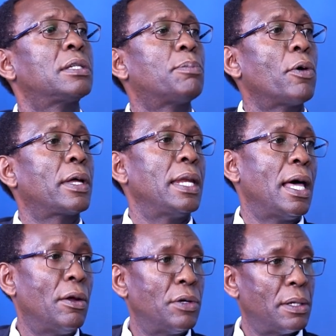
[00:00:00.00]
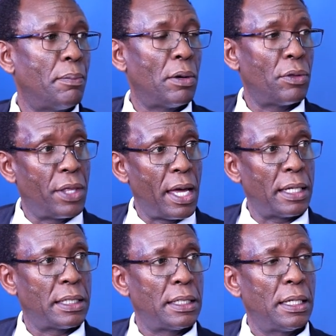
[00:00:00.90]
spoken a lot about
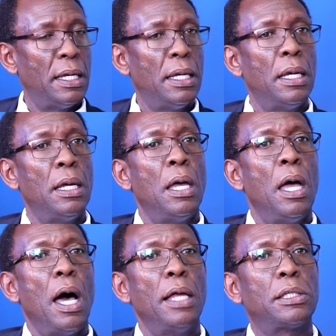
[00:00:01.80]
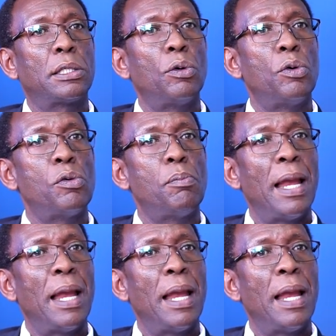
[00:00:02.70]
that. Mm-hmm. And so